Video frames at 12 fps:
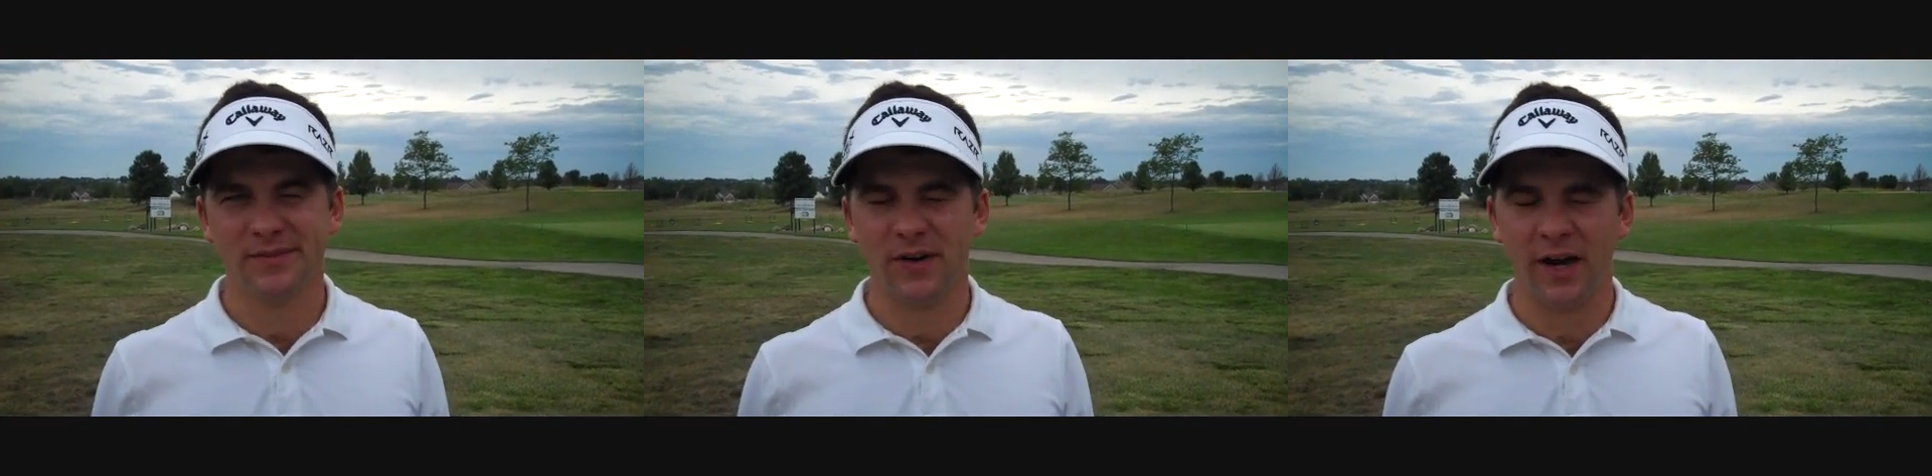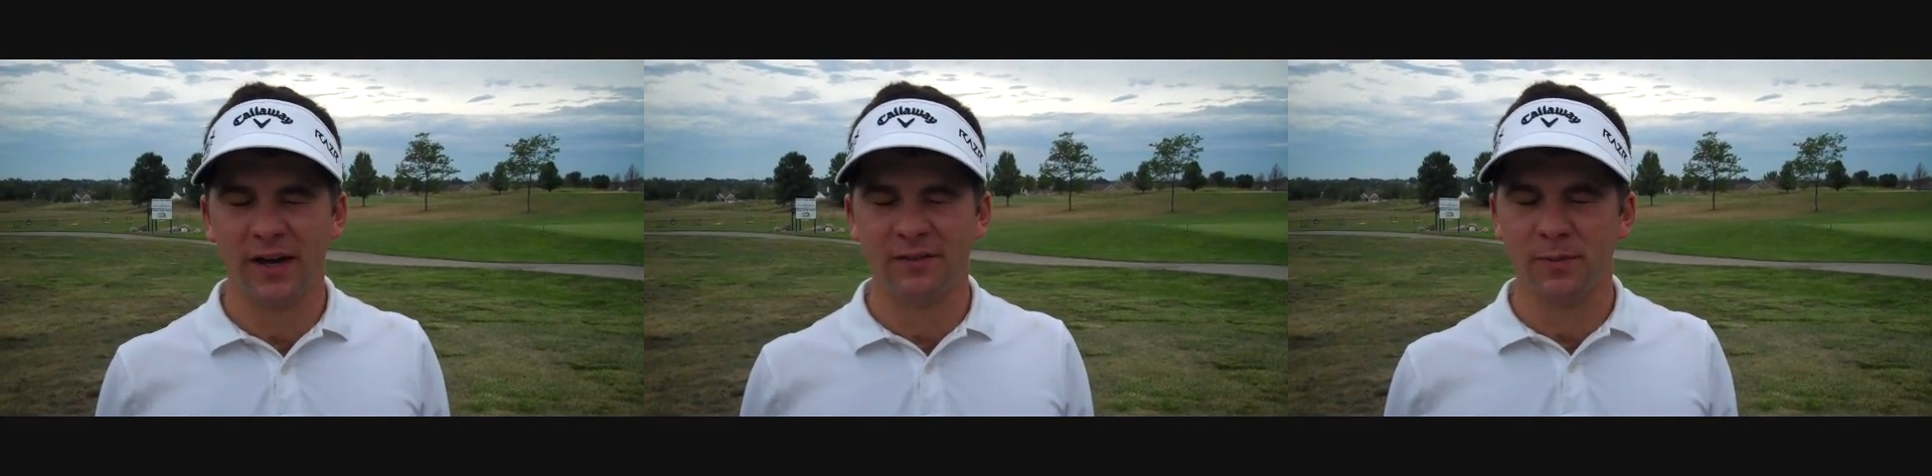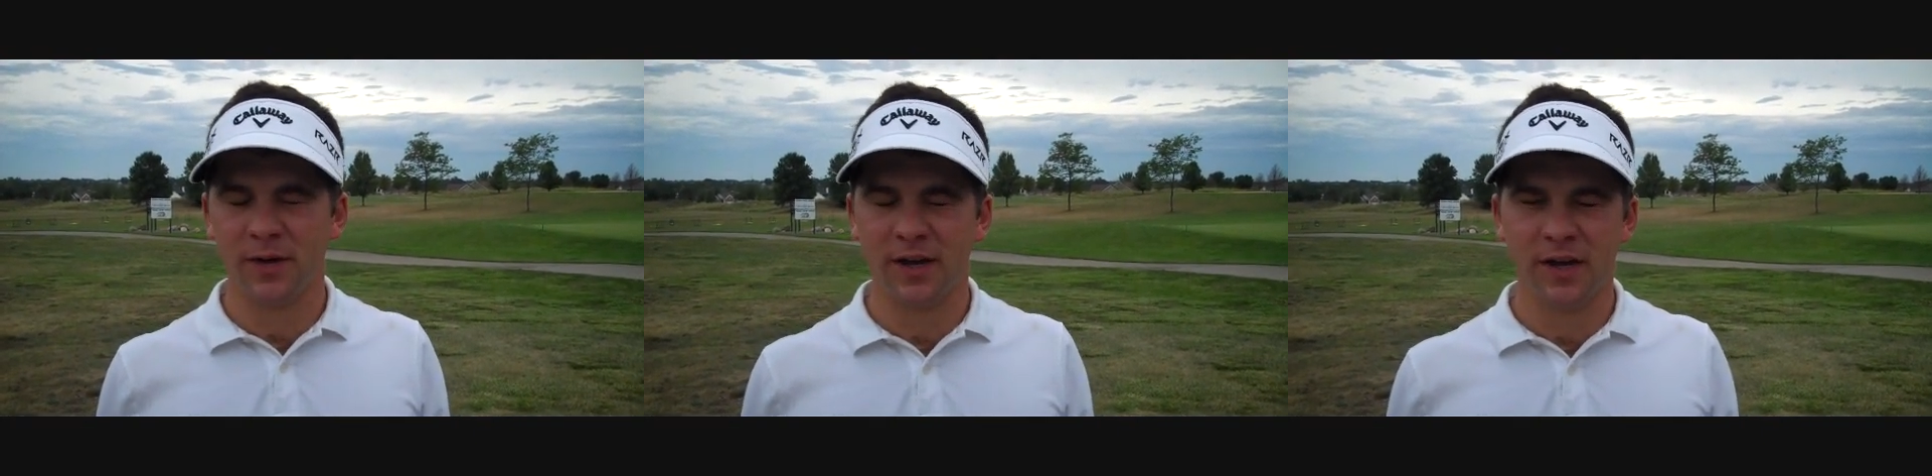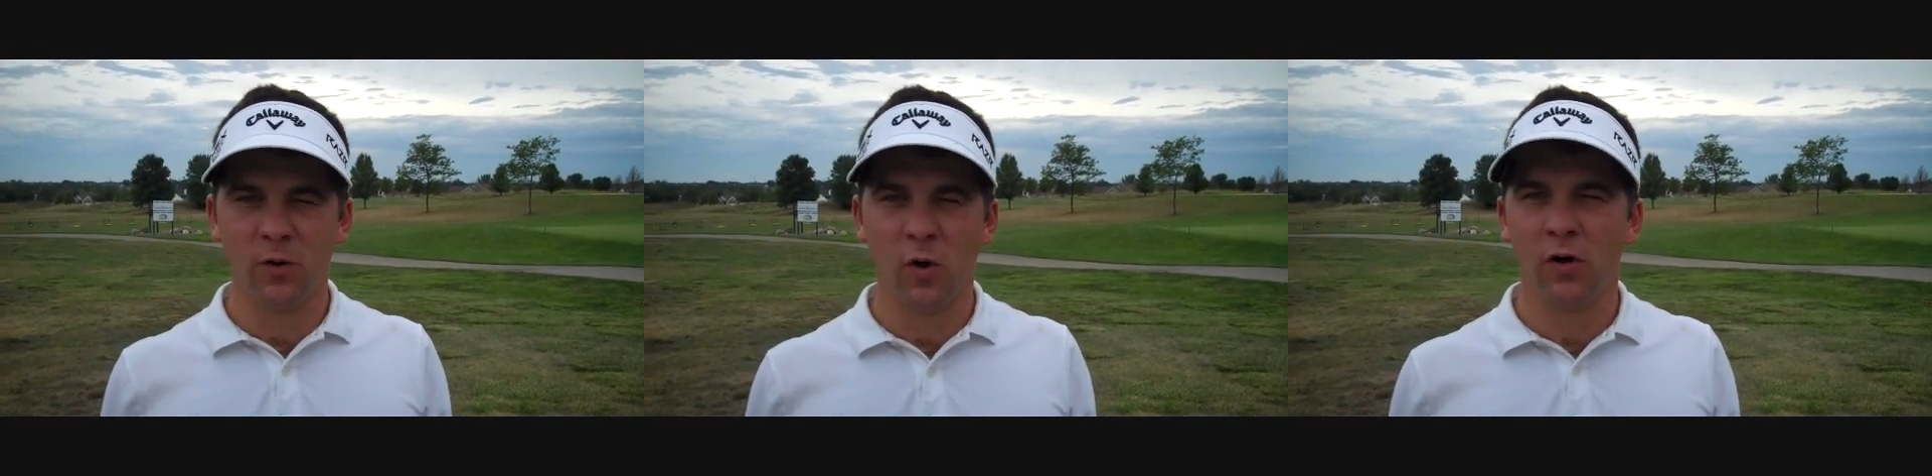5
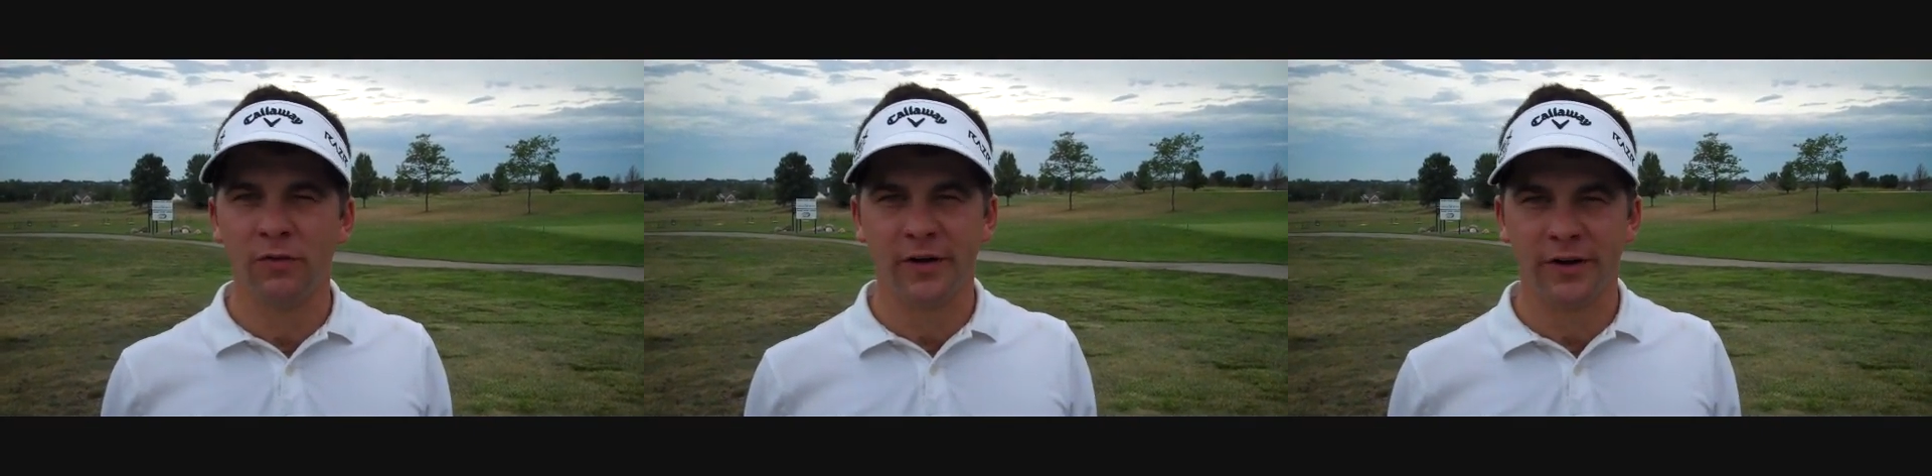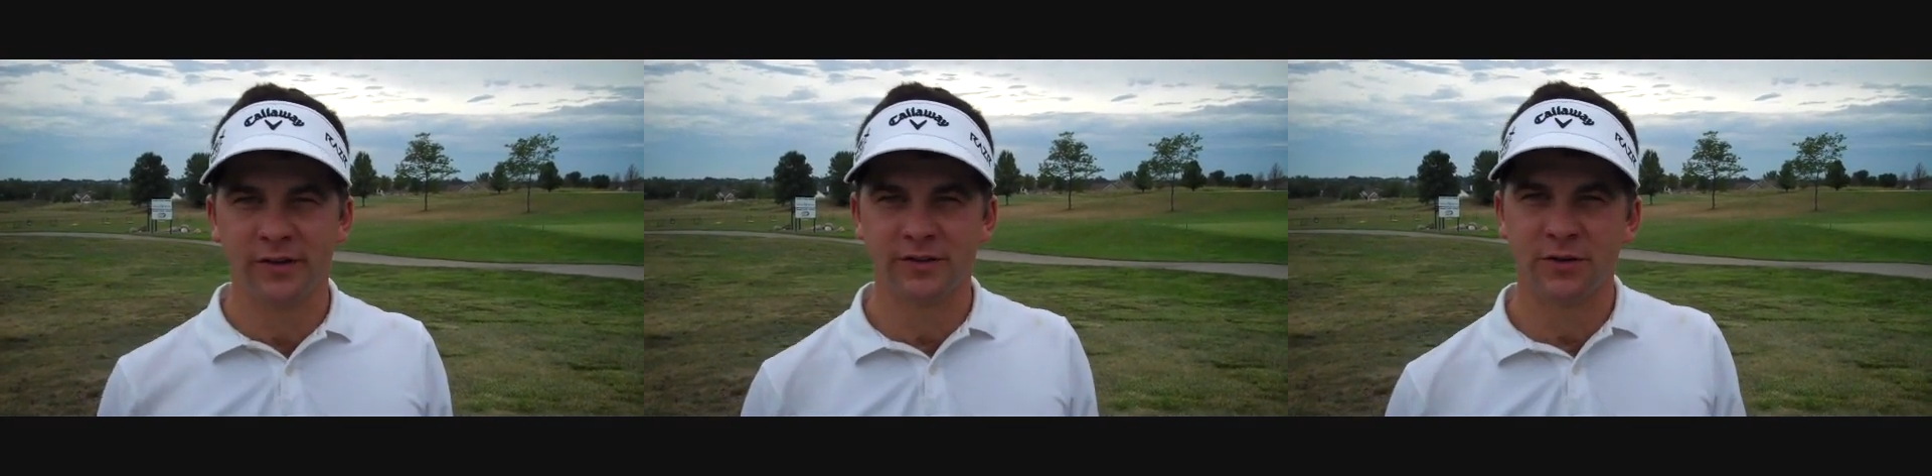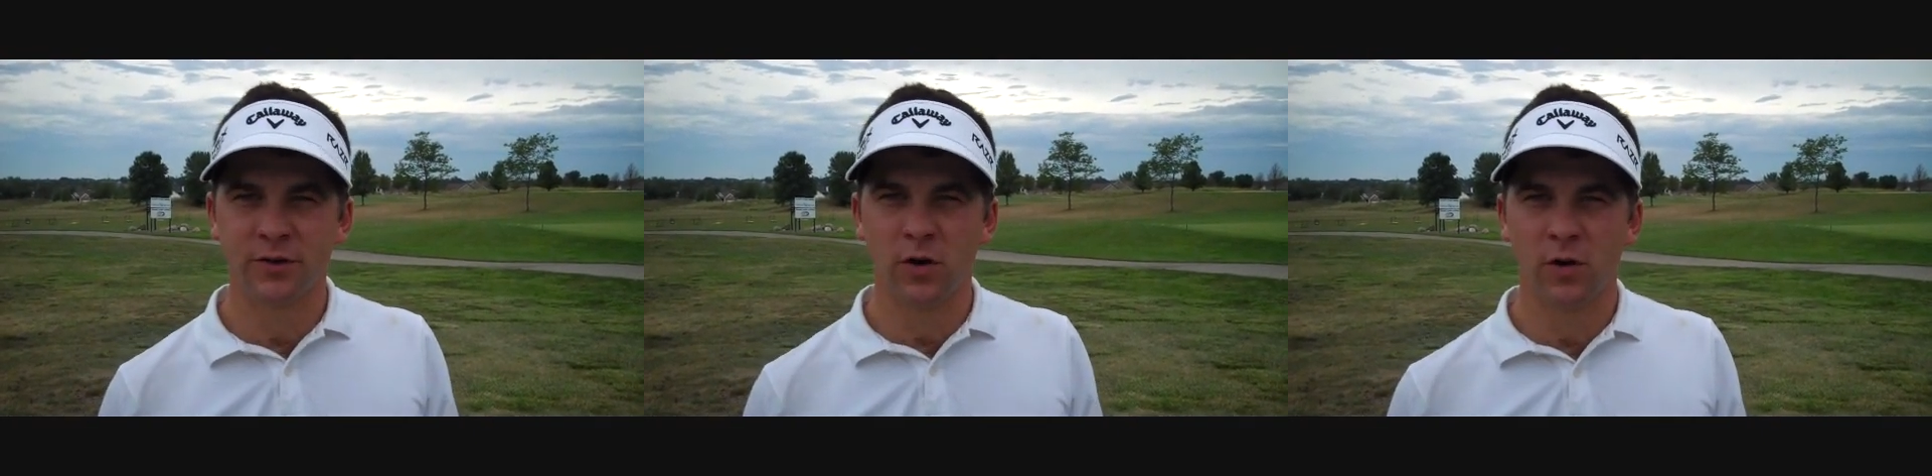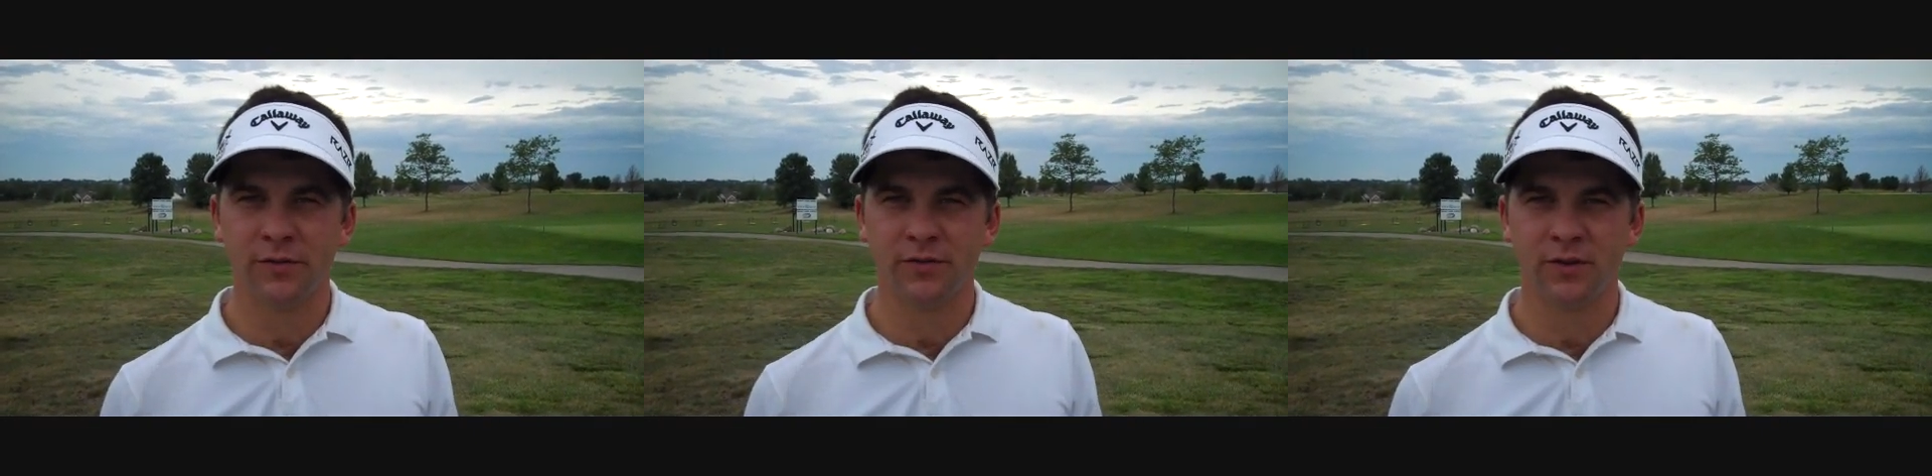Monday qualifiers in a
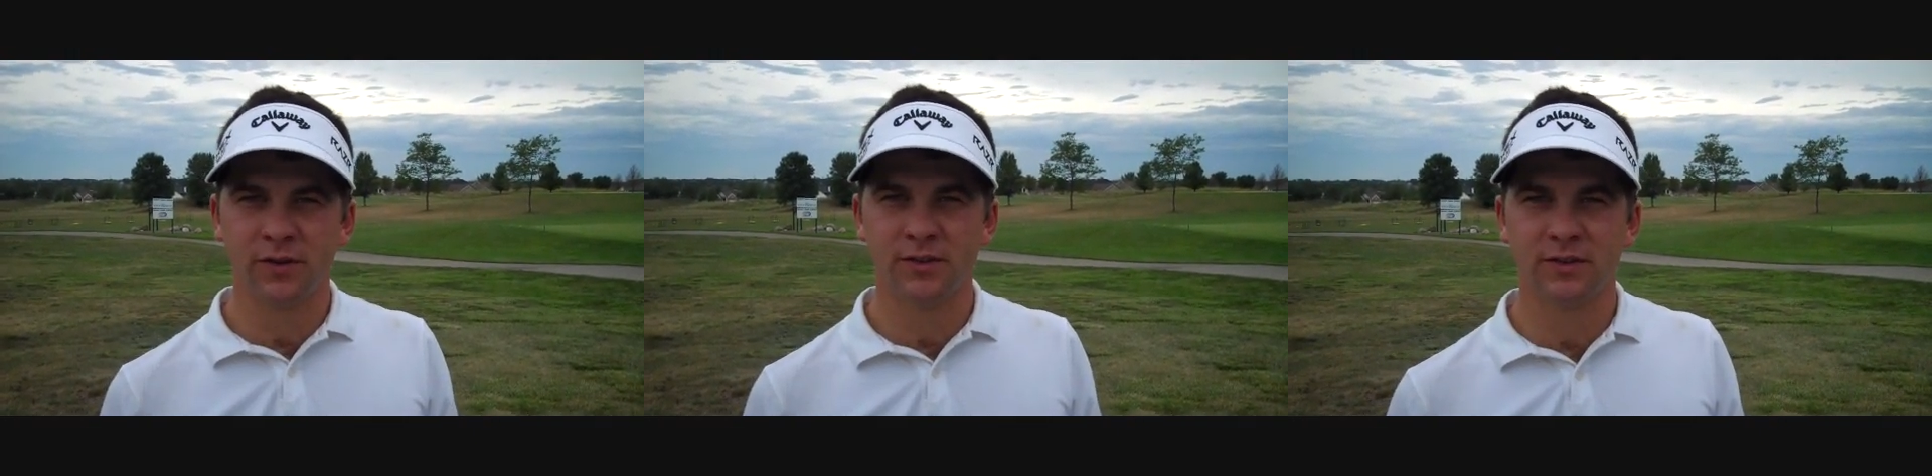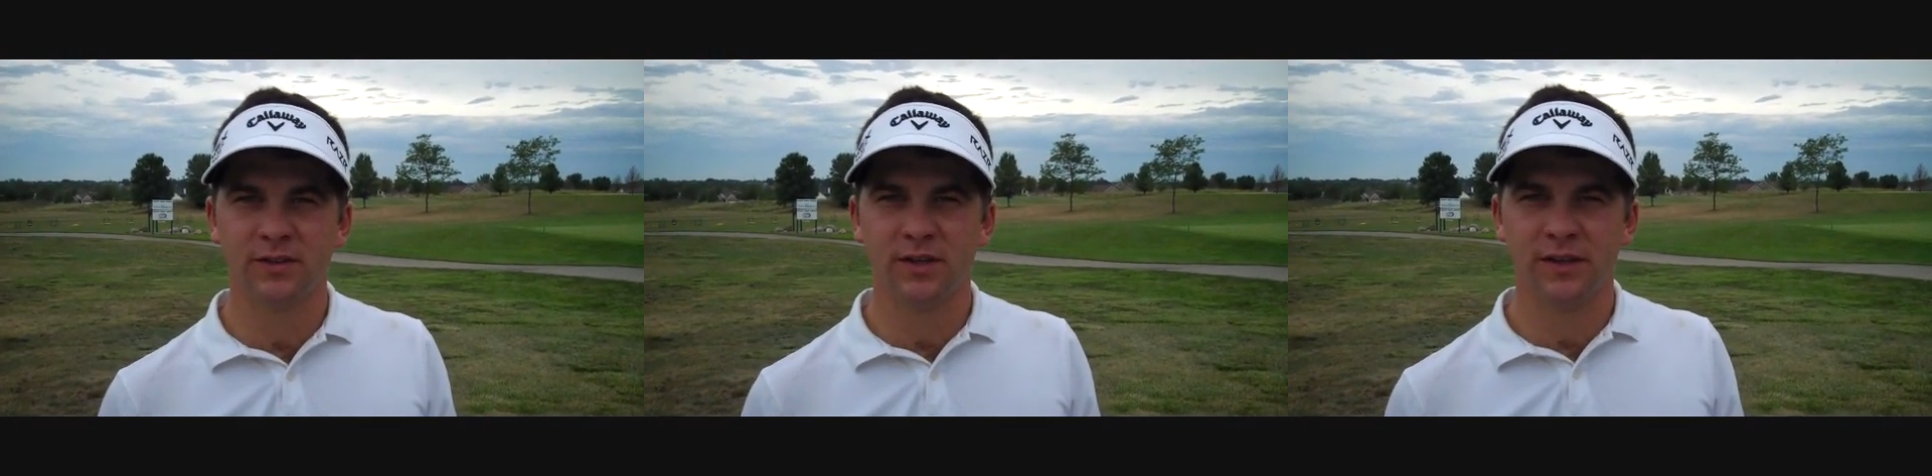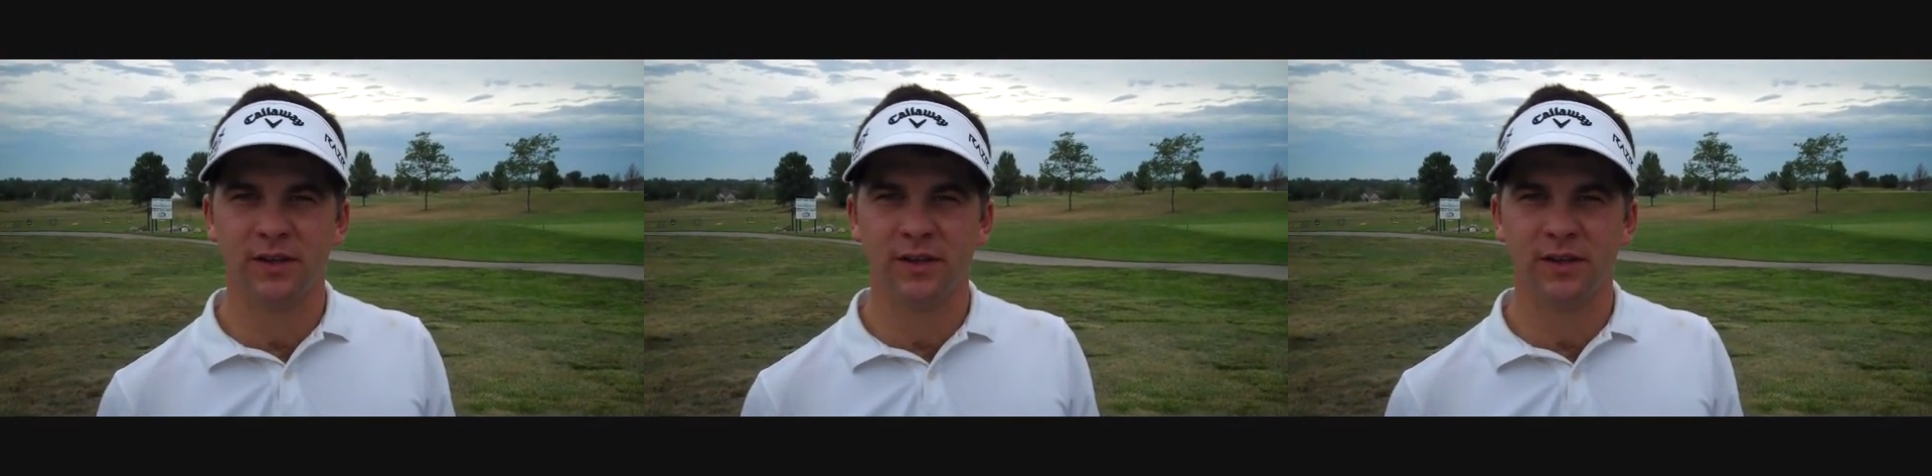row after this,